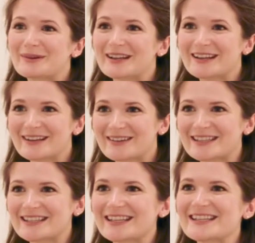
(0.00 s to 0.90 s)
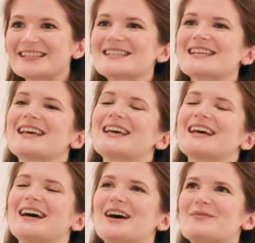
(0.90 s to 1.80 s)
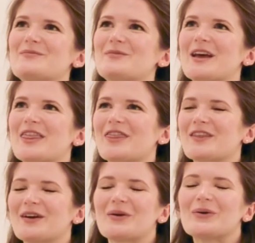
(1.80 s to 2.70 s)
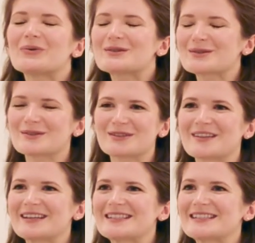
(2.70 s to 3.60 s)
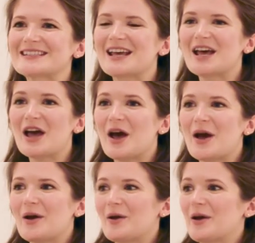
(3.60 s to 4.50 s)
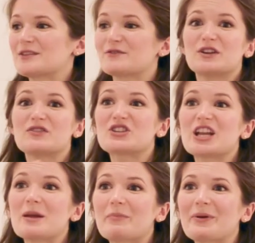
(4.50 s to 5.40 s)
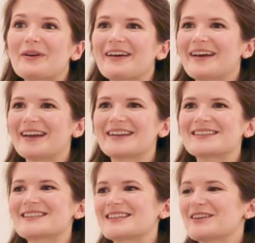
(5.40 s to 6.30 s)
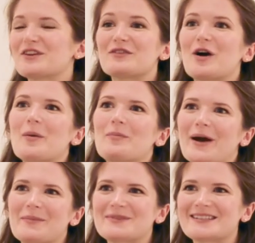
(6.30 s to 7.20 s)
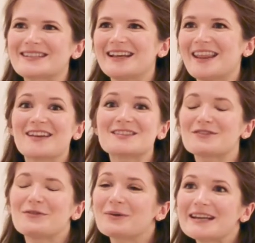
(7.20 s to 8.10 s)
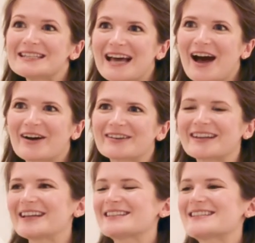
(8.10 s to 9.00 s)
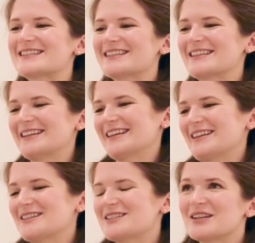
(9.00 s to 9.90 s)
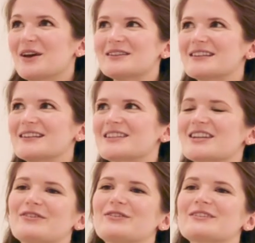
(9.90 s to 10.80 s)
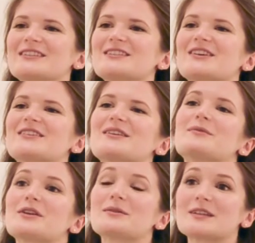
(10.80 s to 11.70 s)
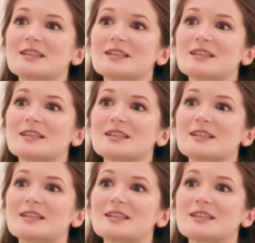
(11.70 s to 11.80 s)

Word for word: we'll include in this, um, with all sorts of things. It's, it's full of sheep, it's full of cobwebs, things are falling down, it's totally disheveled and totally what you would